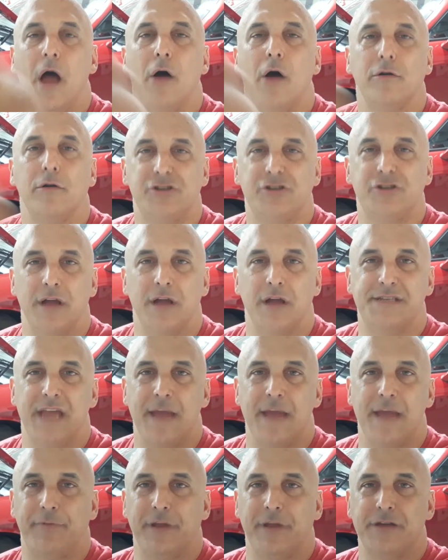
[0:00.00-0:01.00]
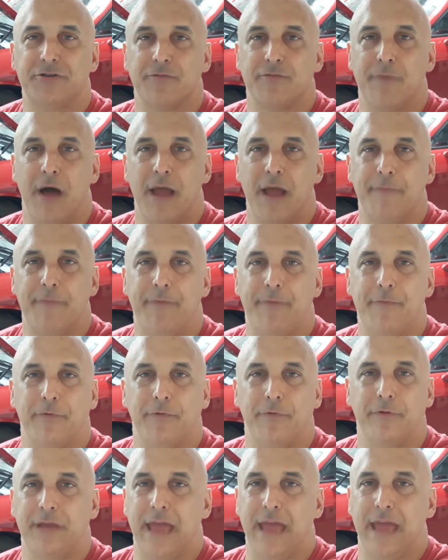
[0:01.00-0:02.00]
Sean saying, please remind
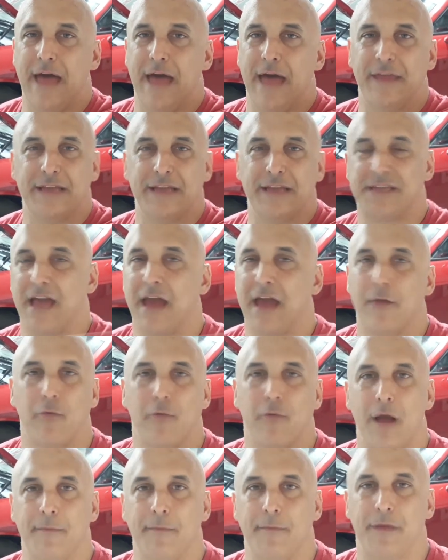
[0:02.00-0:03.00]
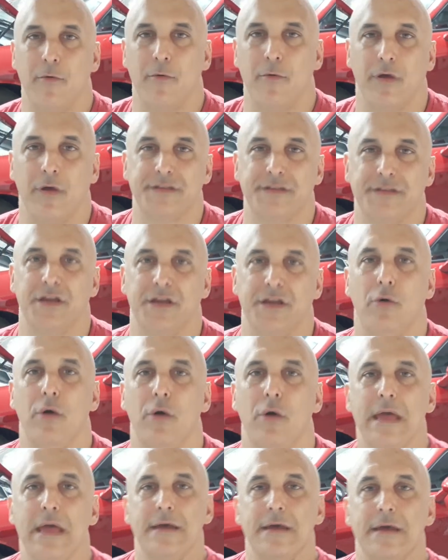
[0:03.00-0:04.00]
people. Yeah, that's kind of where I'm coming with.
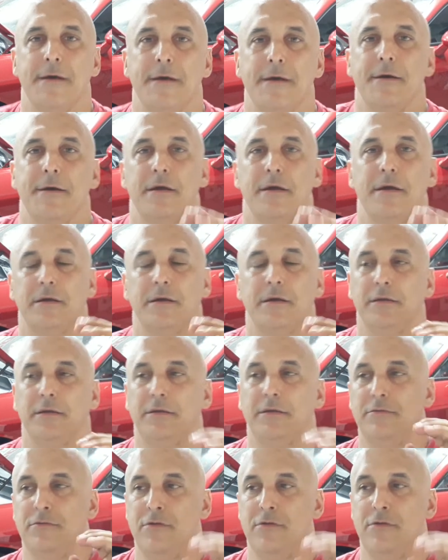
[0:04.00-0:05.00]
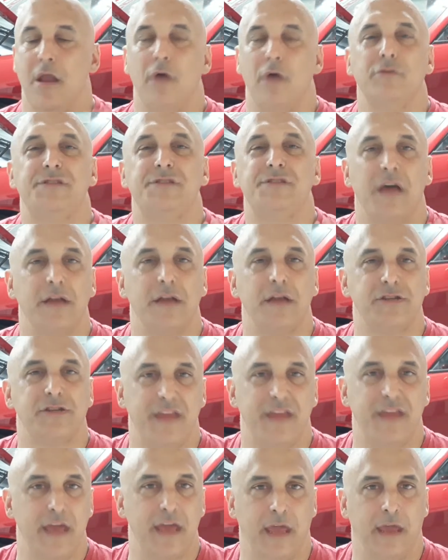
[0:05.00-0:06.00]
So no such
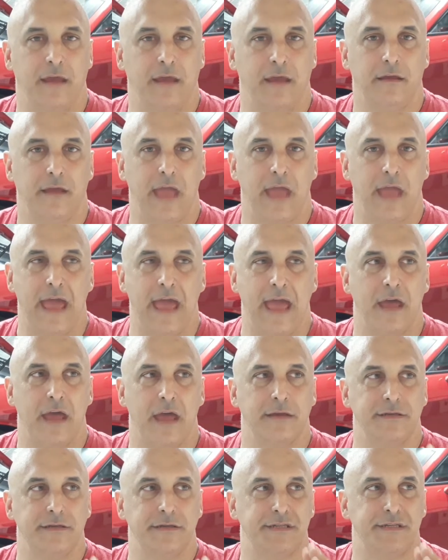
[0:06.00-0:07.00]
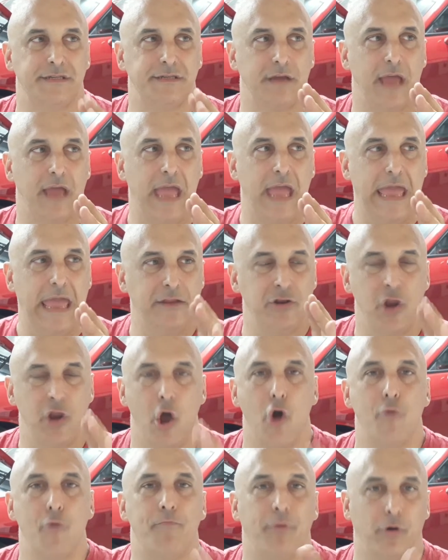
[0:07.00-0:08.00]
thing as a
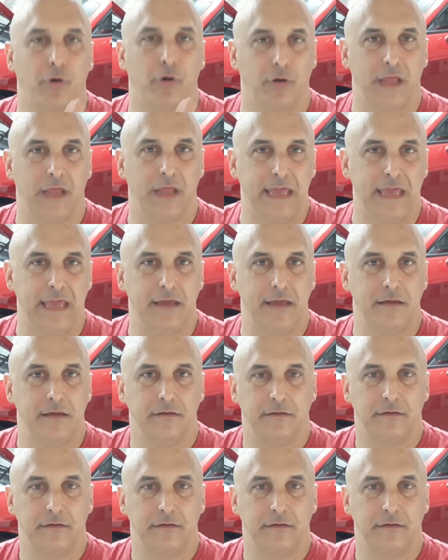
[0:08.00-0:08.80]
no tuned